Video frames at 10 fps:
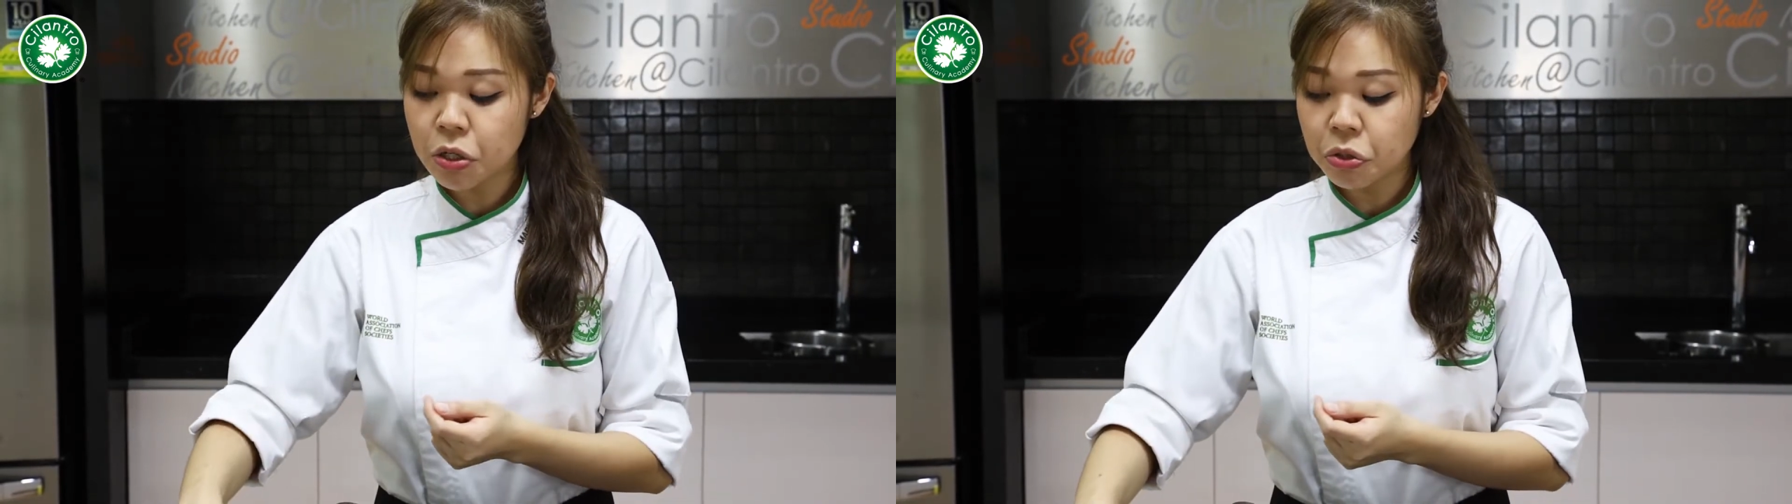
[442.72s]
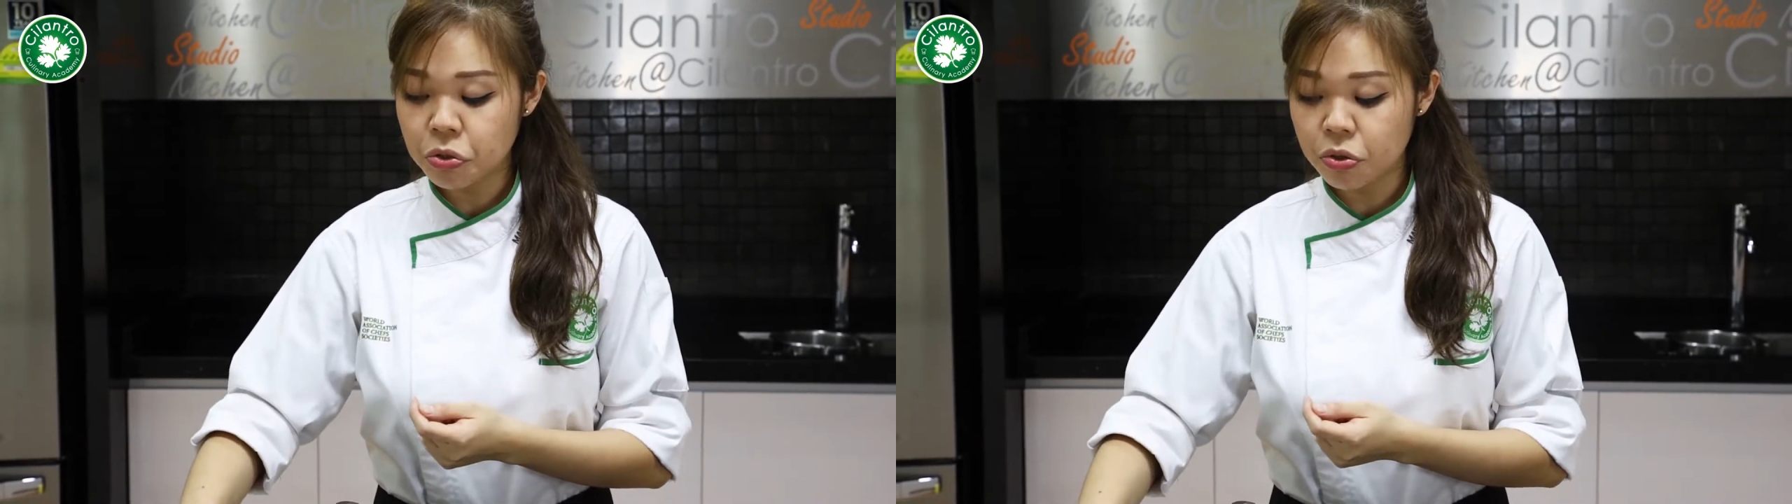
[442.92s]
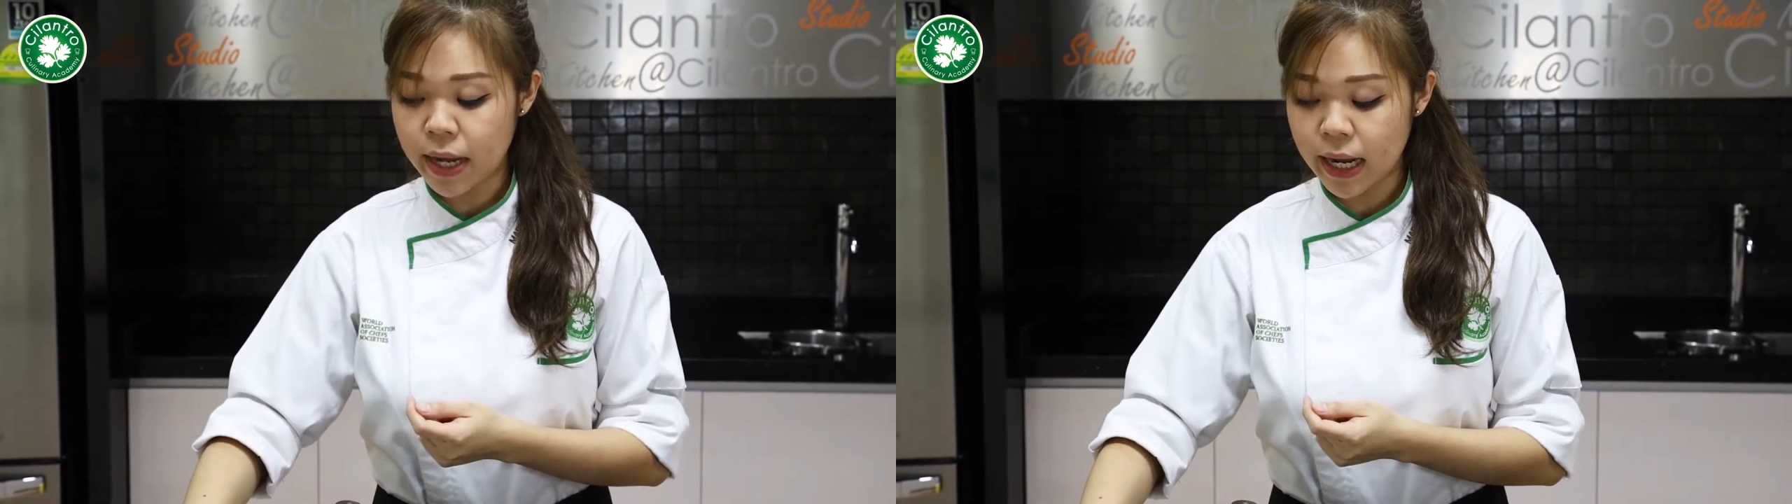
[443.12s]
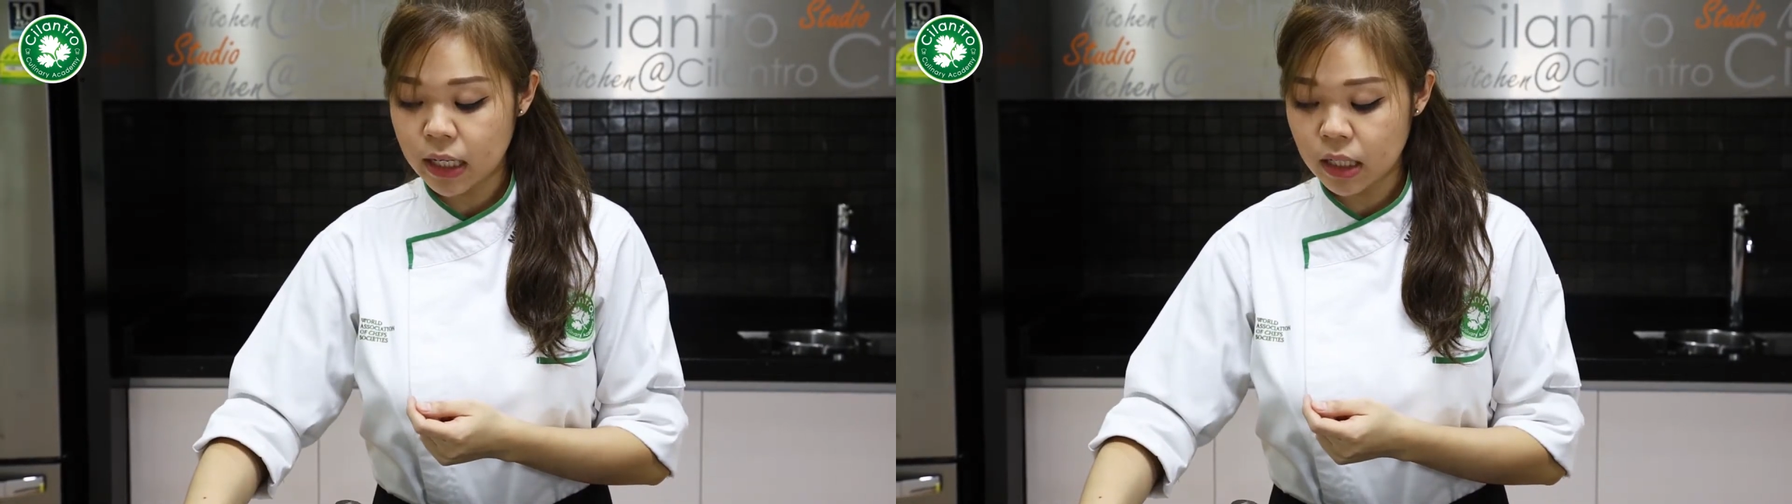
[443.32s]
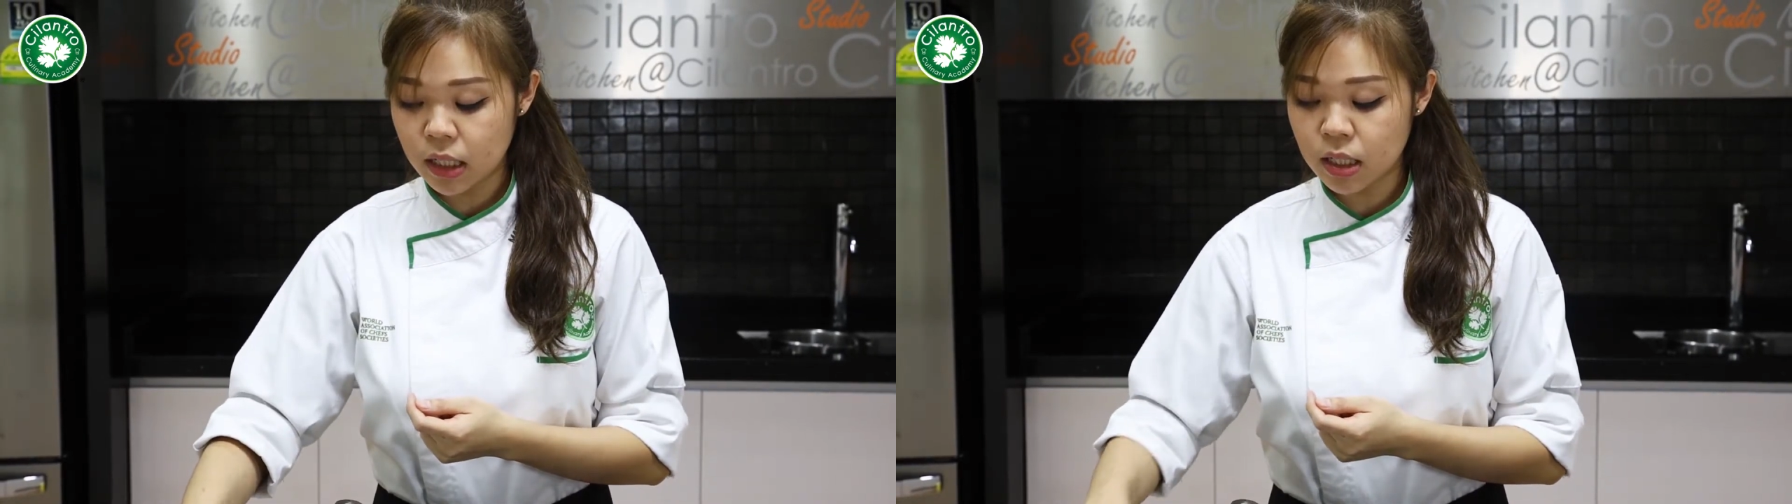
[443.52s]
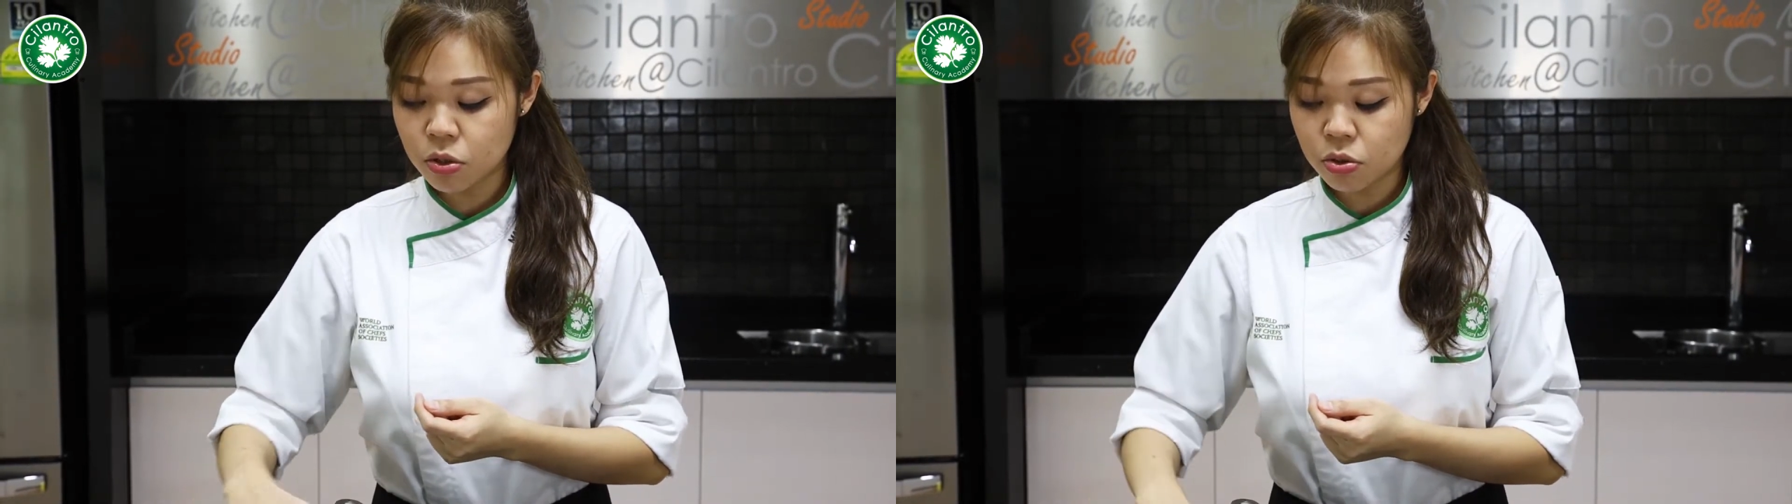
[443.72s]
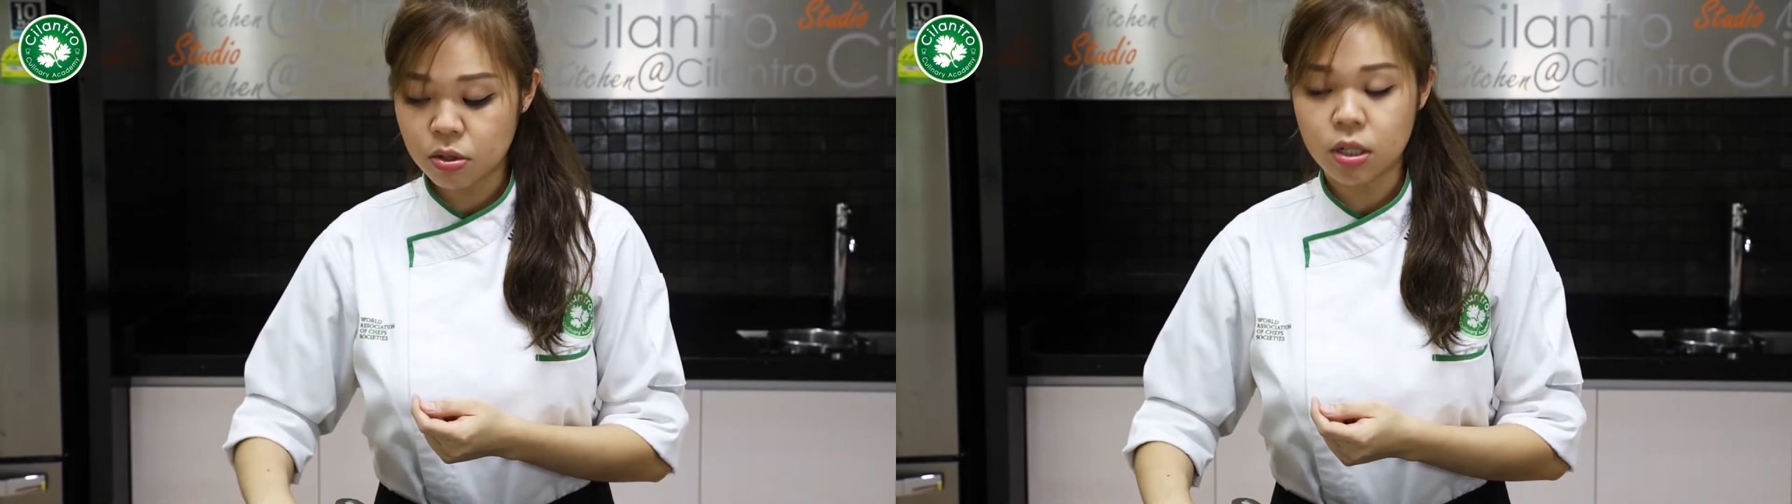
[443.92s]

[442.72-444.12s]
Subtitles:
to add into